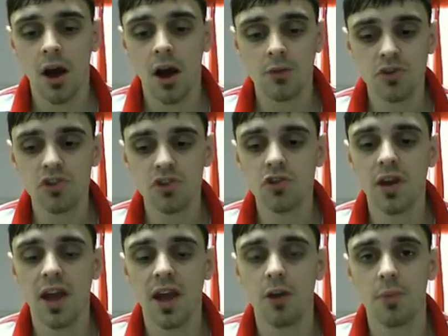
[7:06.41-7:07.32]
I'm just
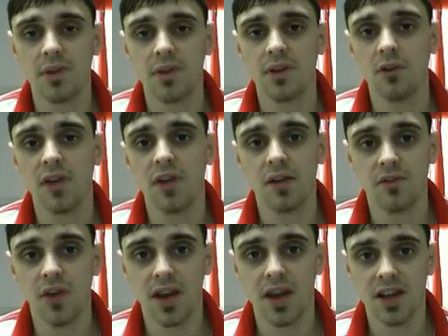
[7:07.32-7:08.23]
trying to help myself
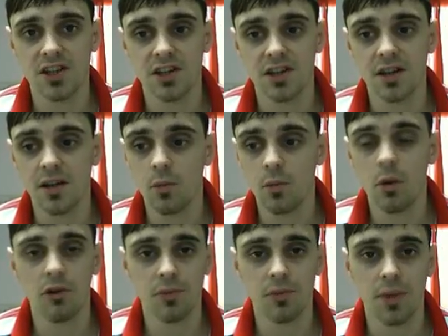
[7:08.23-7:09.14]
out financially
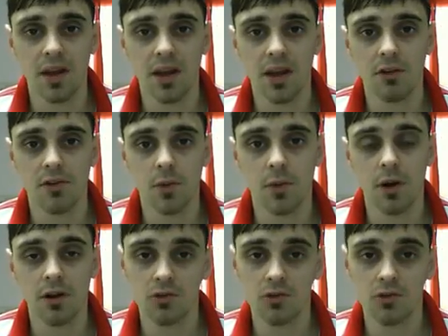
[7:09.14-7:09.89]
whilst being here as well,